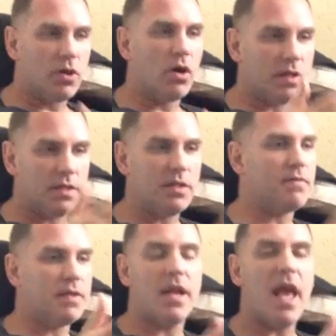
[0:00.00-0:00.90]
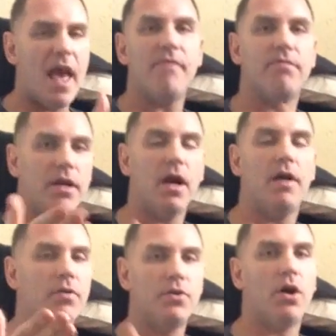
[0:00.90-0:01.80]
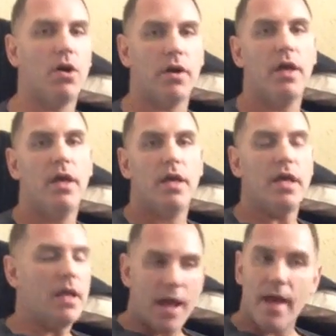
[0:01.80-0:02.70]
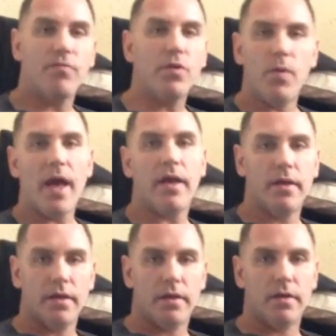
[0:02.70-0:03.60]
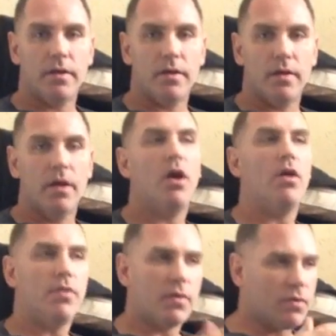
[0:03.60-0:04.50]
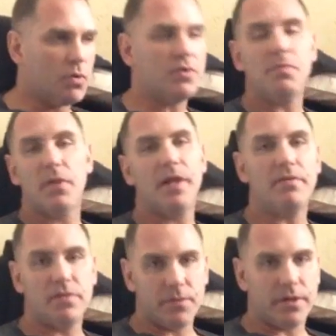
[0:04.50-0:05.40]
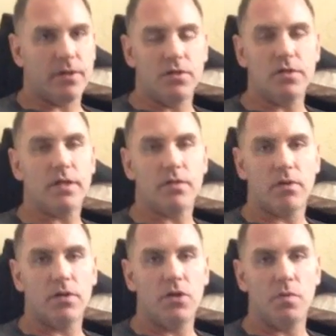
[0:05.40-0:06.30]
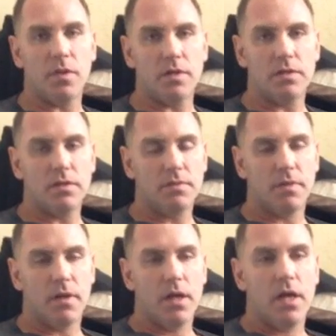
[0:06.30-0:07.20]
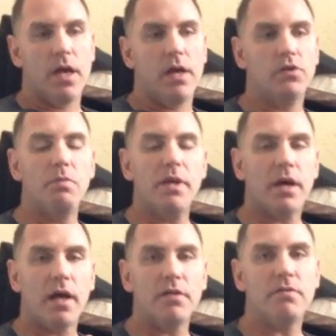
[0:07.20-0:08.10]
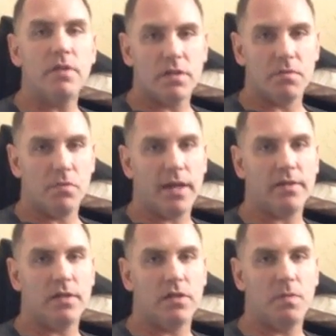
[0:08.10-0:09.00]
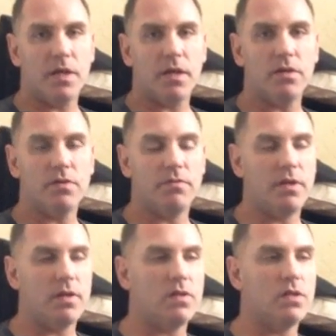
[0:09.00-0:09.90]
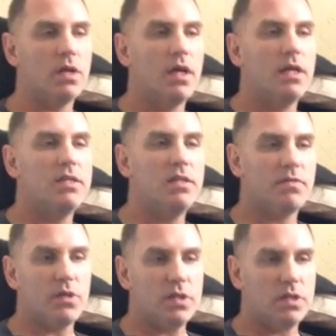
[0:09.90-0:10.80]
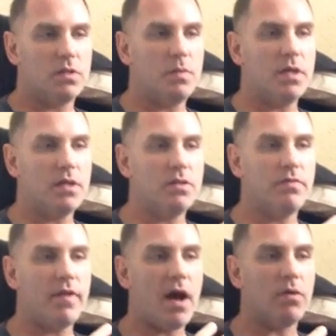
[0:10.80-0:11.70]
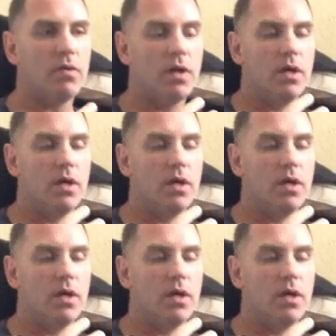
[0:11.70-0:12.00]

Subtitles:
dog is different than every other dog in every way. There, of course, are plenty of similarities, just like there are in humans. And so because of these complexities, because of these differences, because of how